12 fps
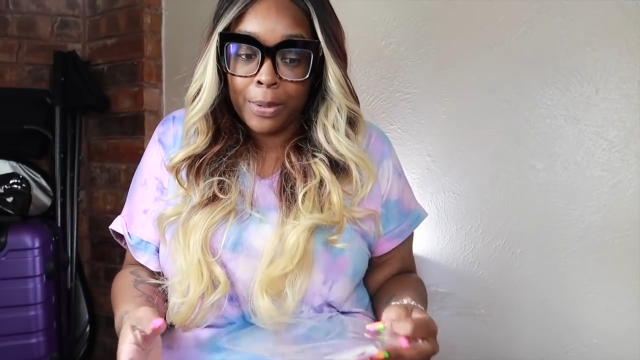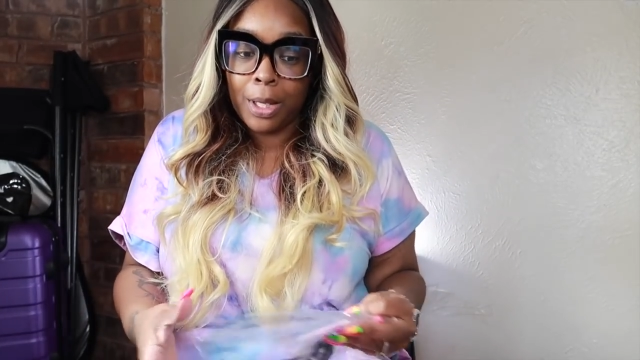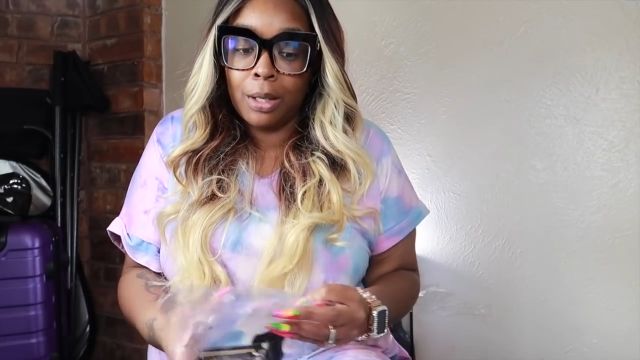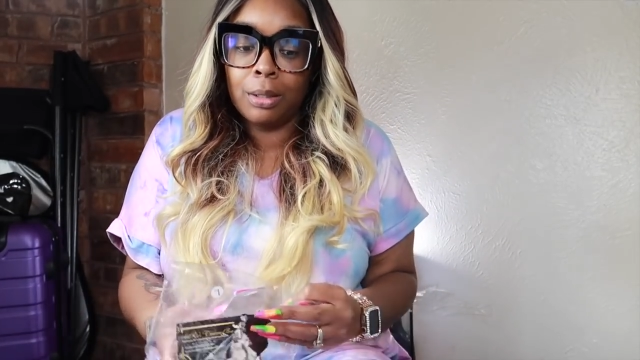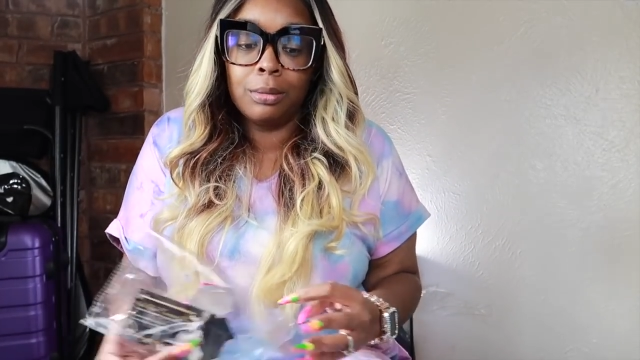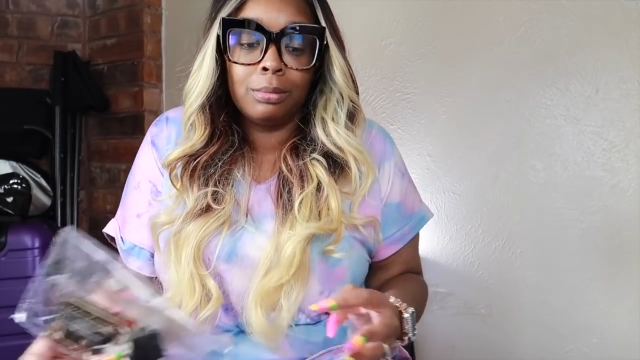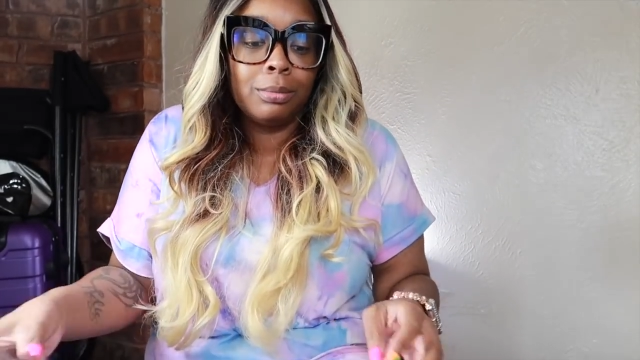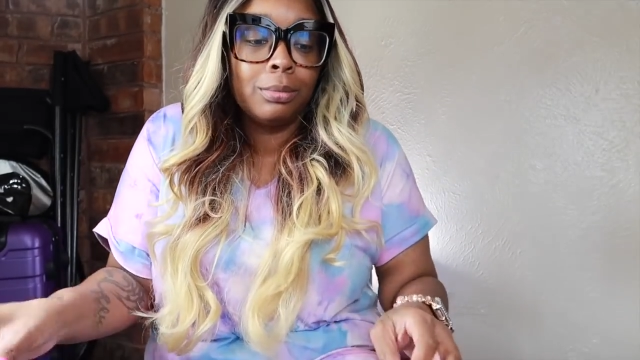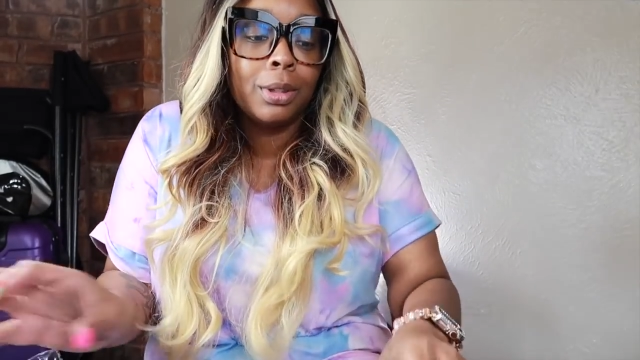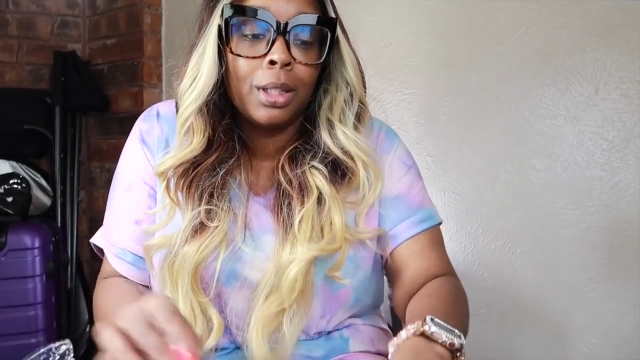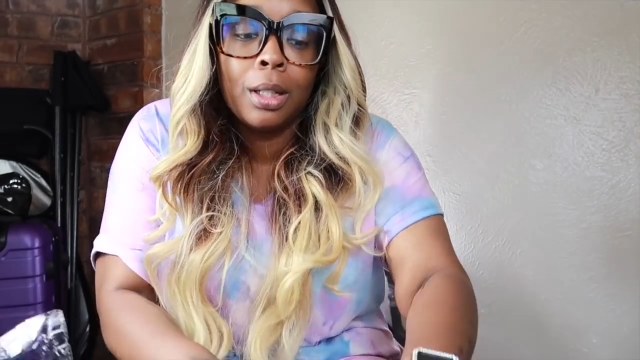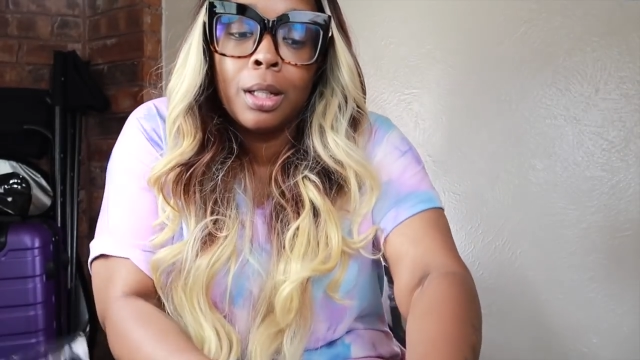
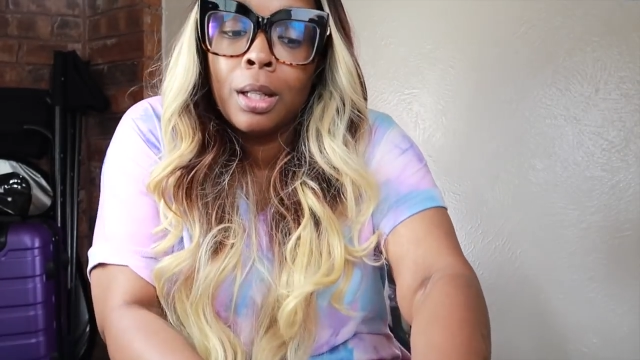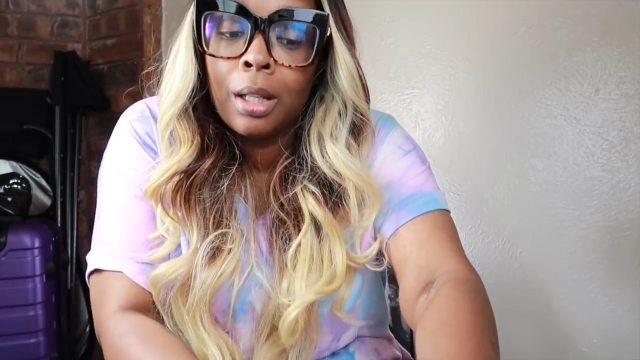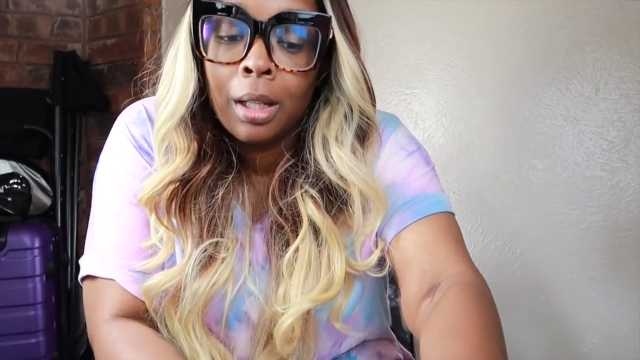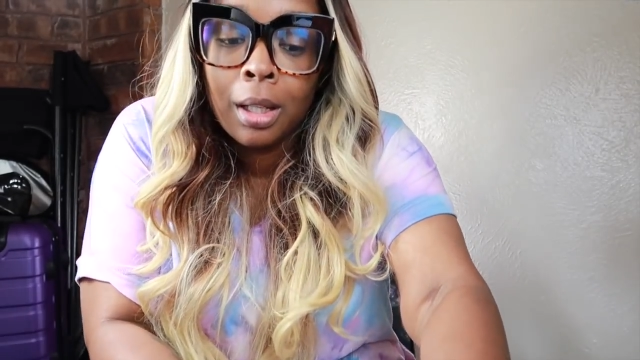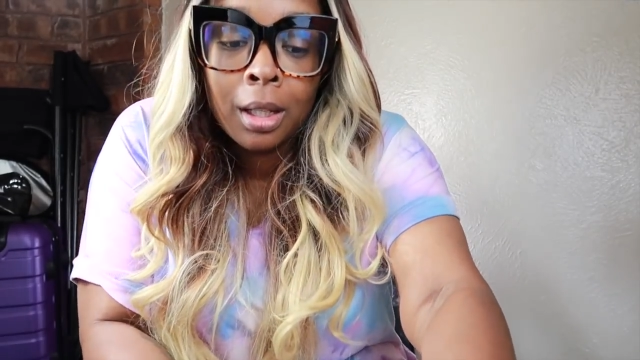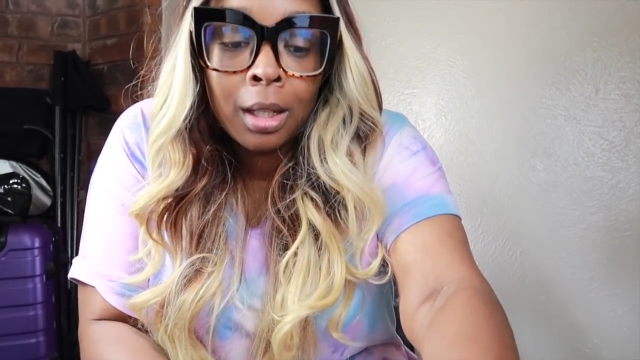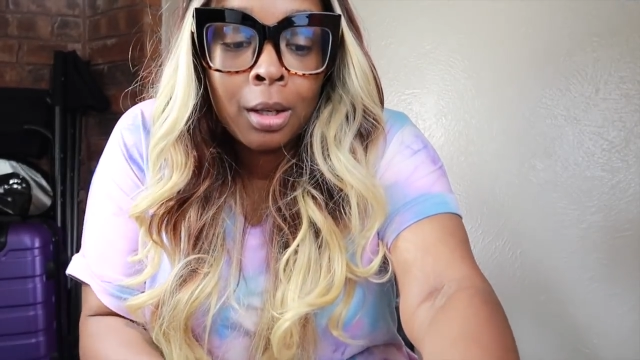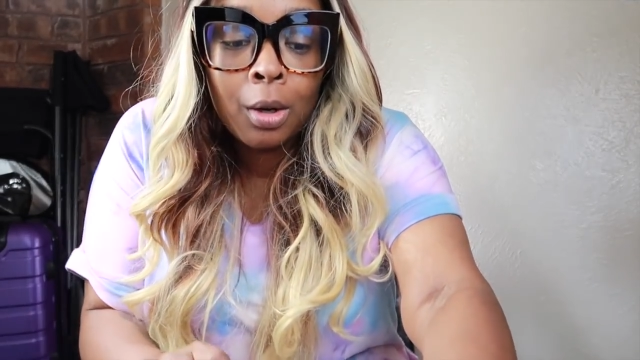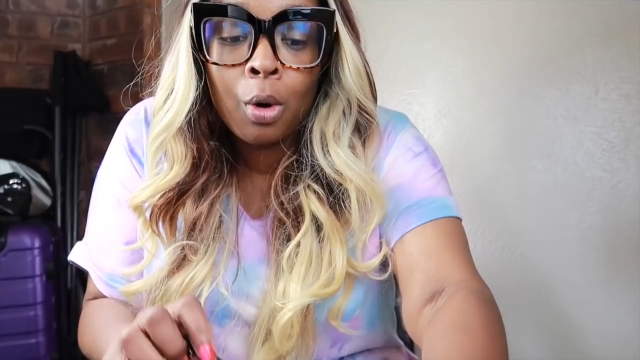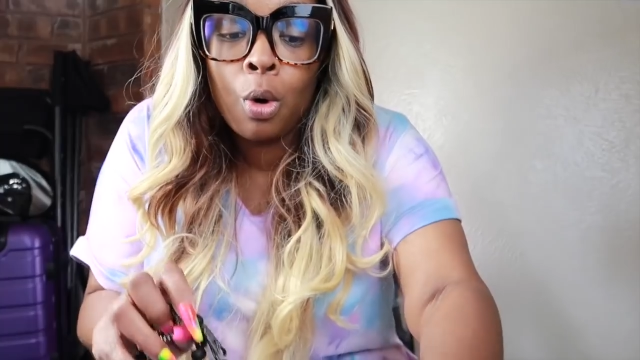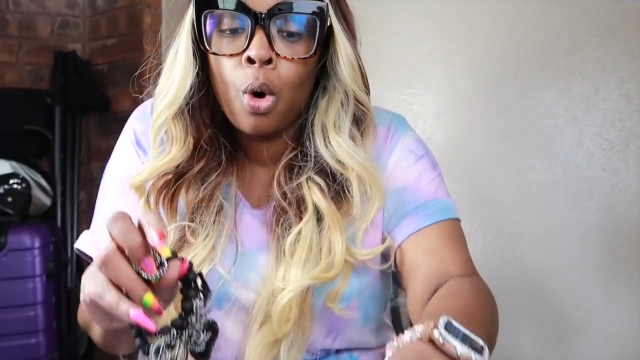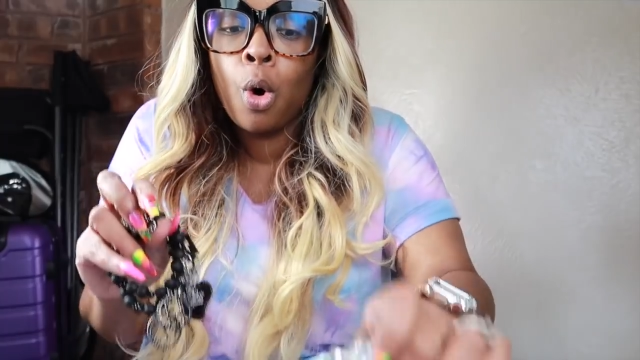
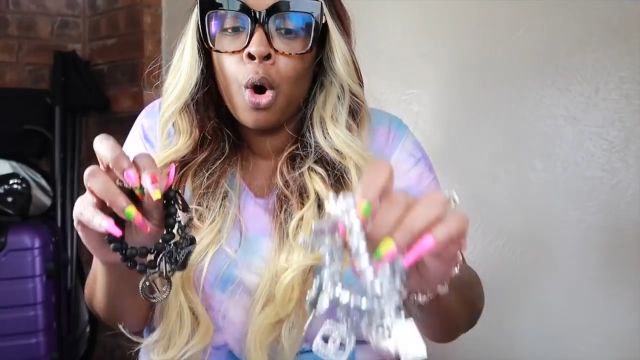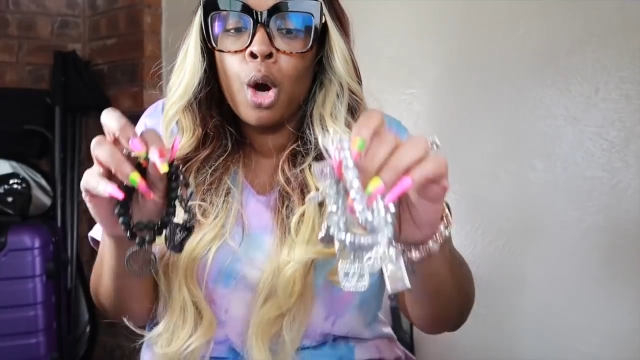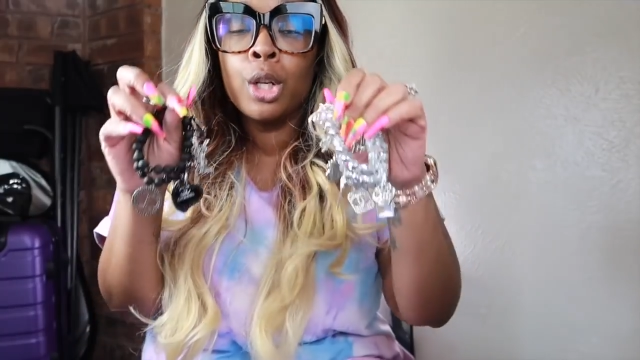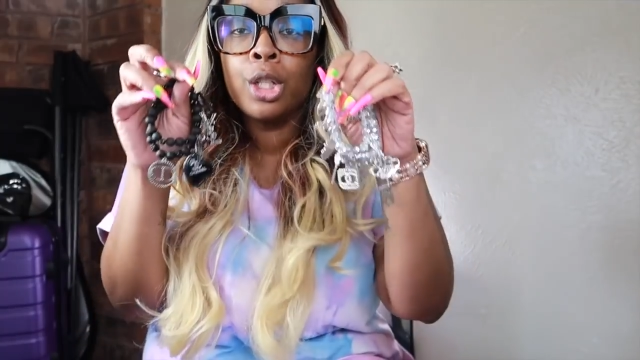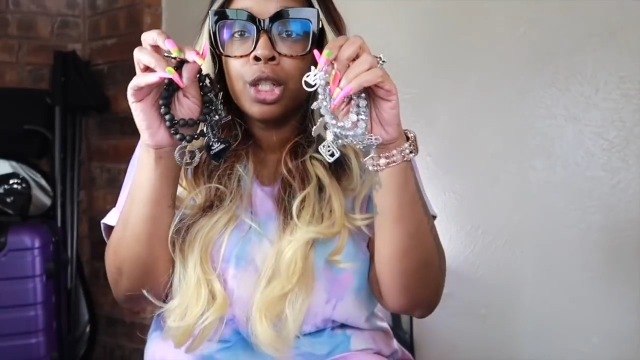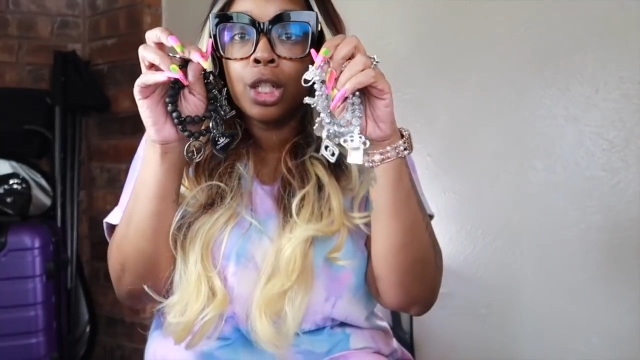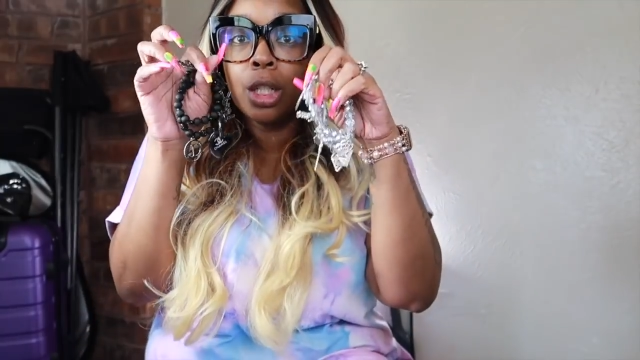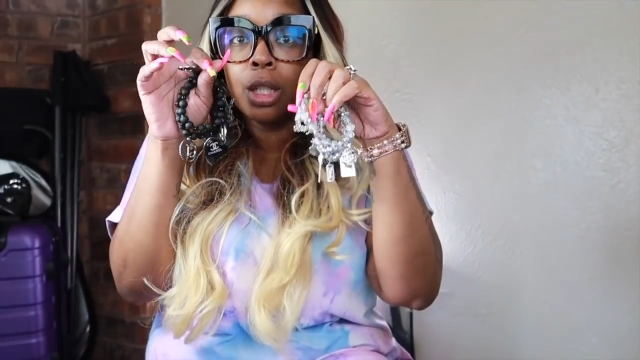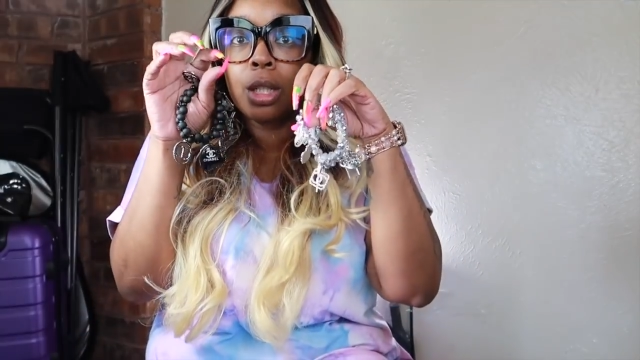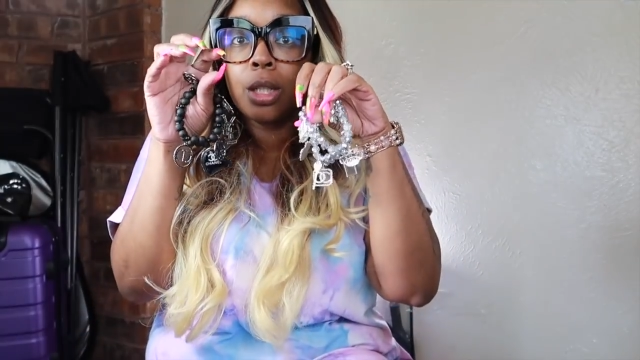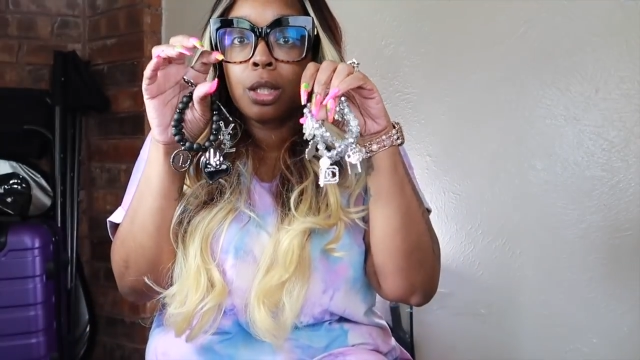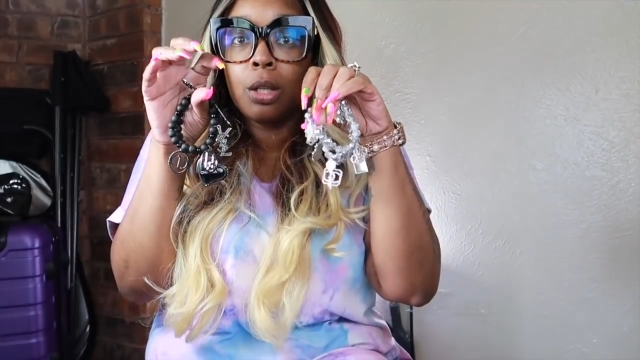The
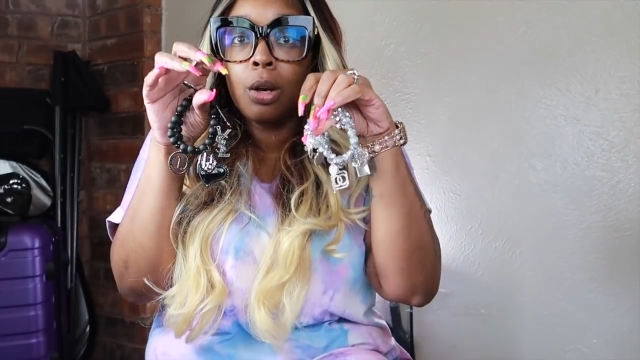gorgeous.